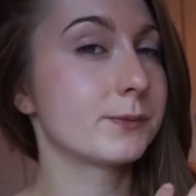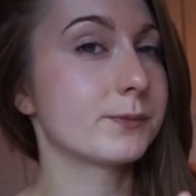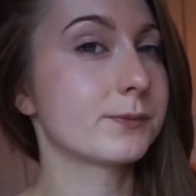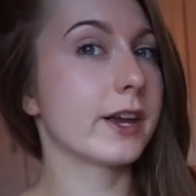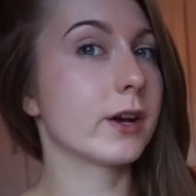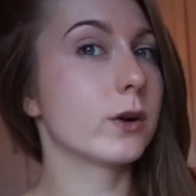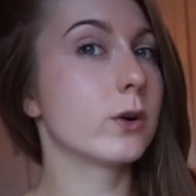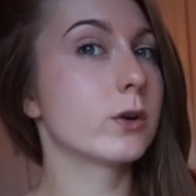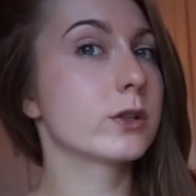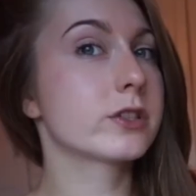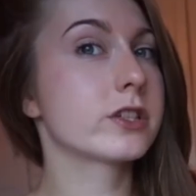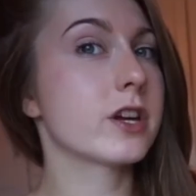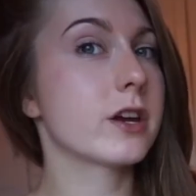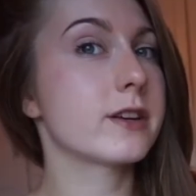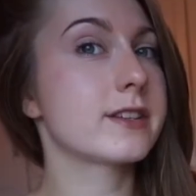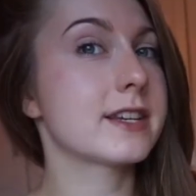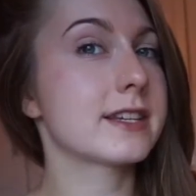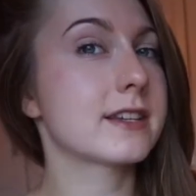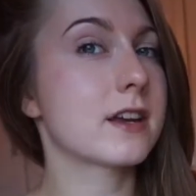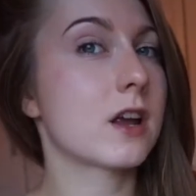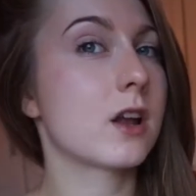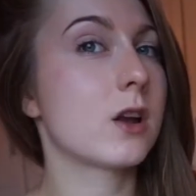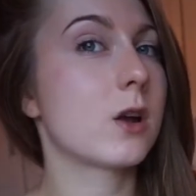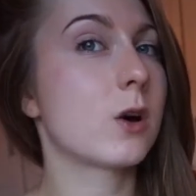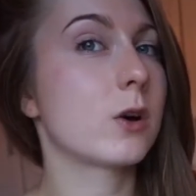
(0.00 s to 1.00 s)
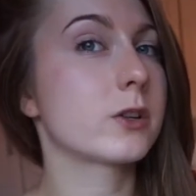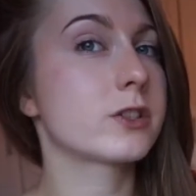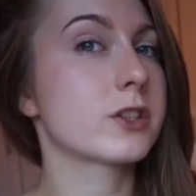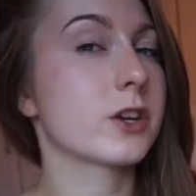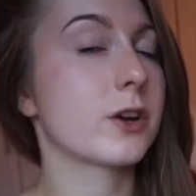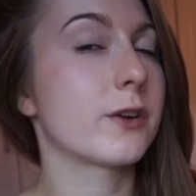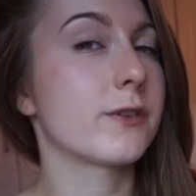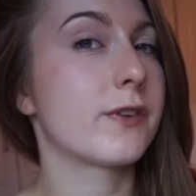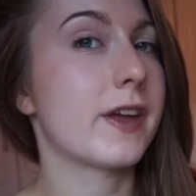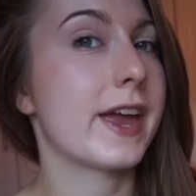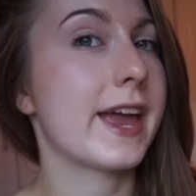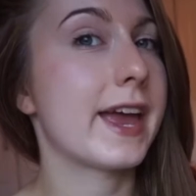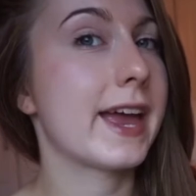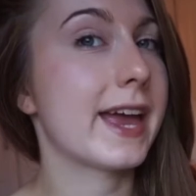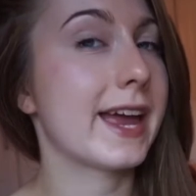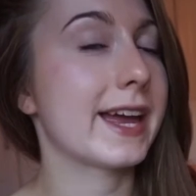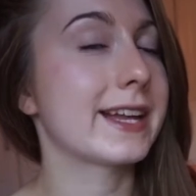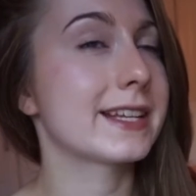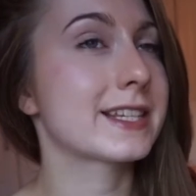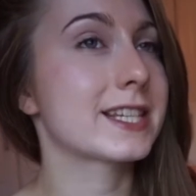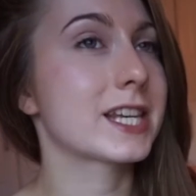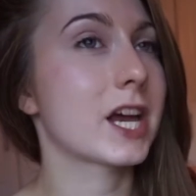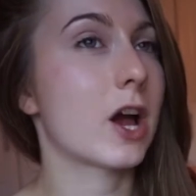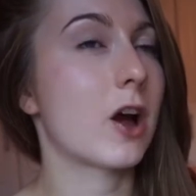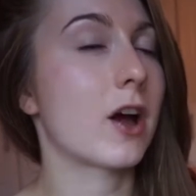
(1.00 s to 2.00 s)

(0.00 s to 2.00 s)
I also did a lot of HIIT.